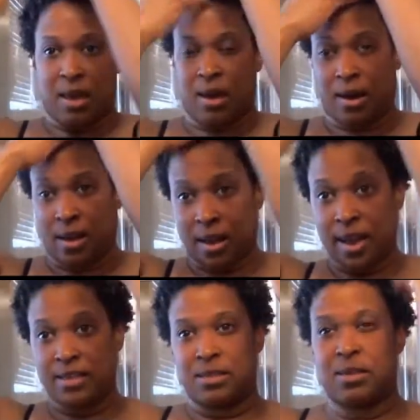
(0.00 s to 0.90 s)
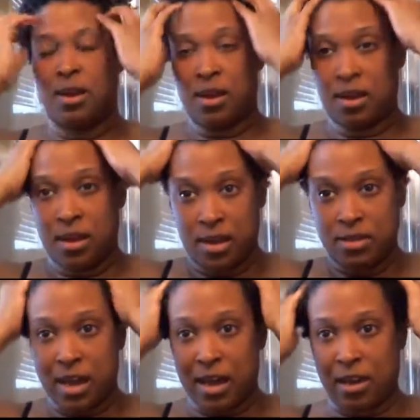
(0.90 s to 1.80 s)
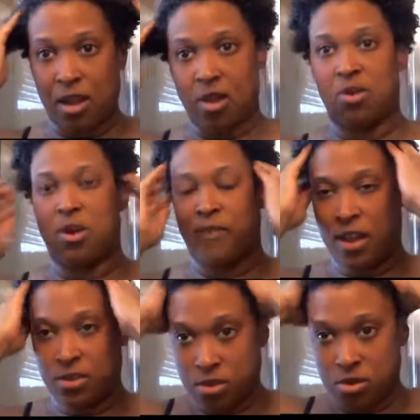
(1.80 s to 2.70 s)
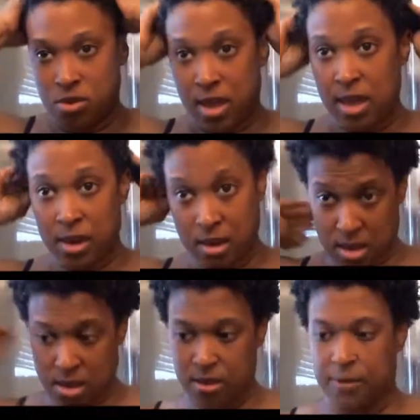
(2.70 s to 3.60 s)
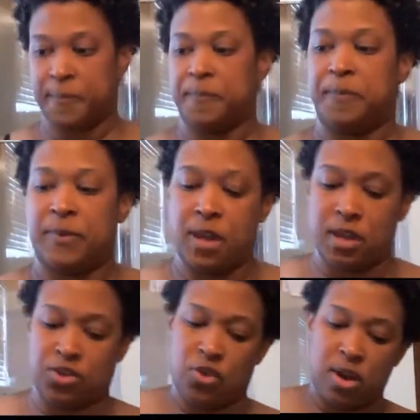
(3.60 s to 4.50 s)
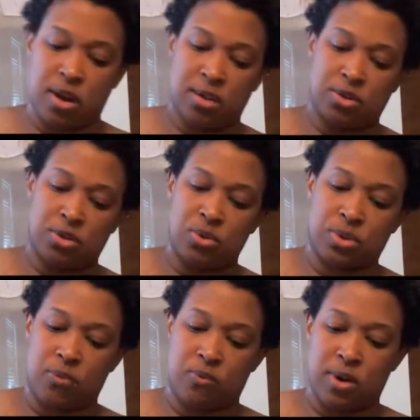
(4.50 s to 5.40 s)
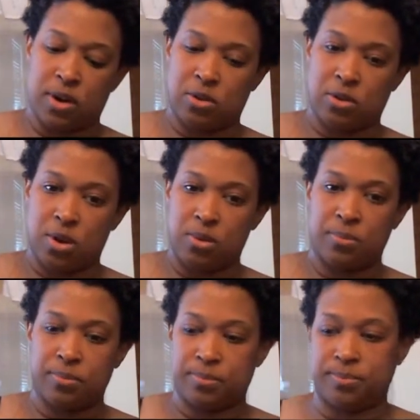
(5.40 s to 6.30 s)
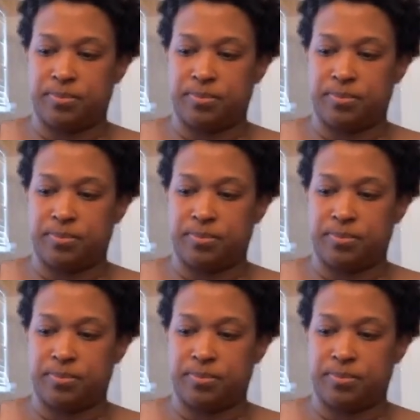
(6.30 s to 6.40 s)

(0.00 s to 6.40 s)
As it's gotten longer, I've had to do that. I try not to use a regular comb